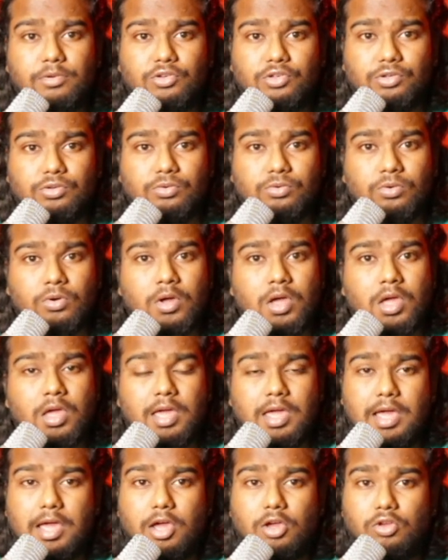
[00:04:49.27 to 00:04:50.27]
issue,
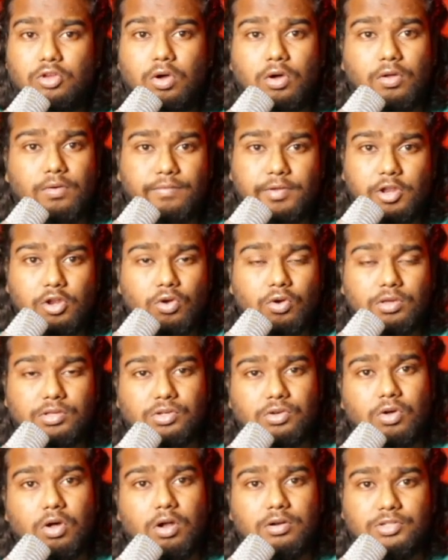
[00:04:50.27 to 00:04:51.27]
your video
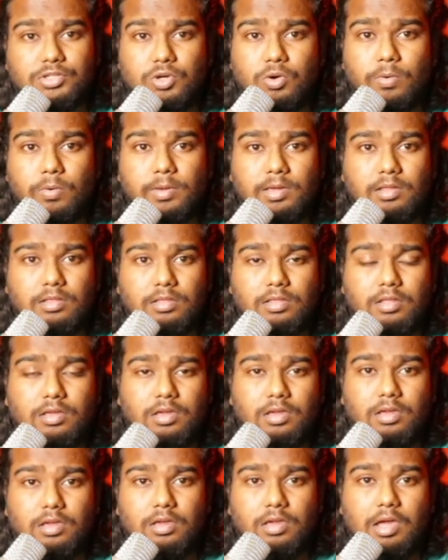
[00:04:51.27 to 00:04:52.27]
is not showing in
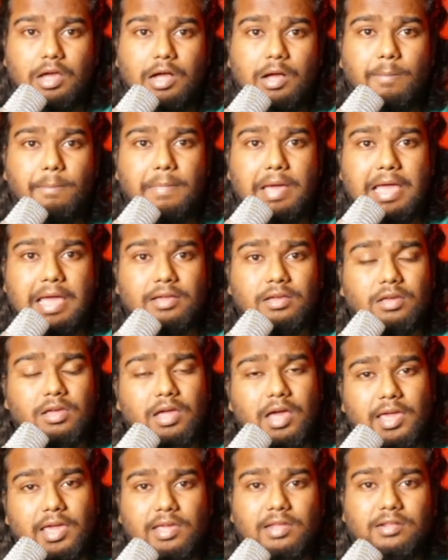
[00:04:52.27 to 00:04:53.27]
the Mac,
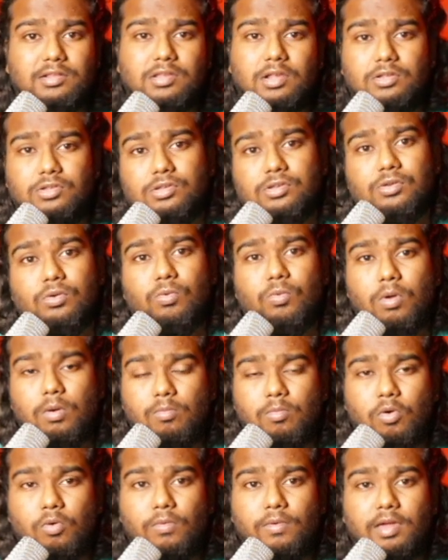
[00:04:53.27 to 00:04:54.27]
I can suggest you
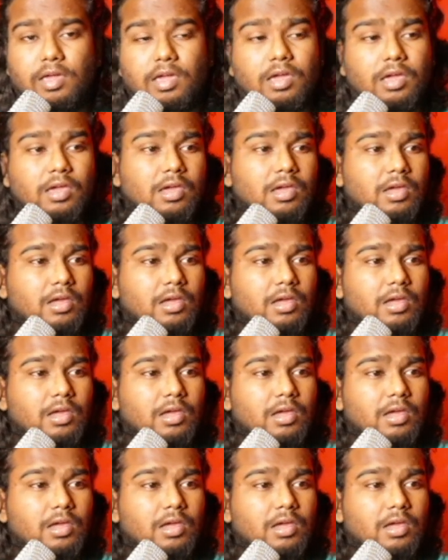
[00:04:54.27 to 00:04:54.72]
one more way.